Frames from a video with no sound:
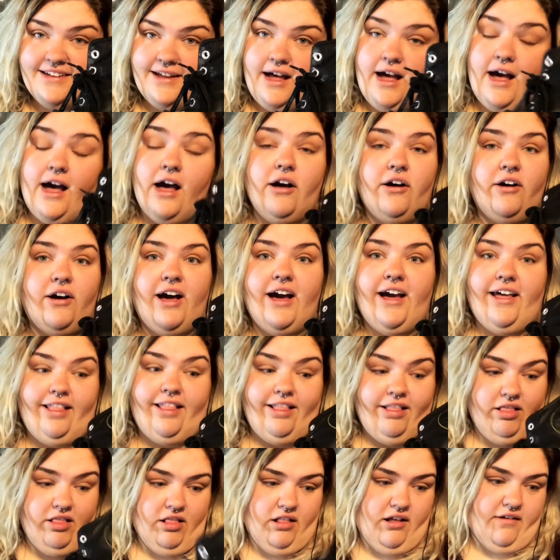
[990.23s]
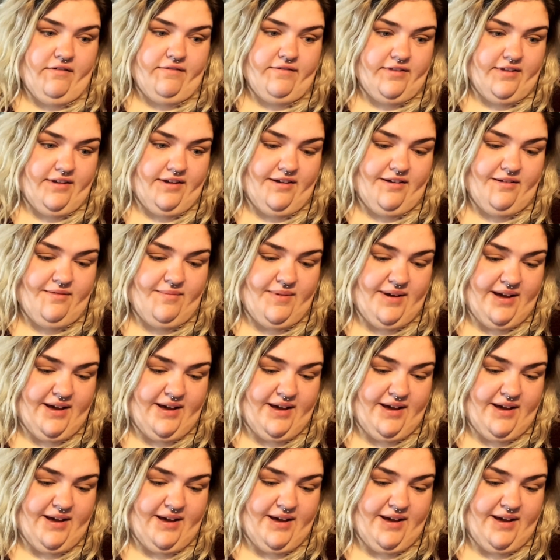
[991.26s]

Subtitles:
Oh, I love them.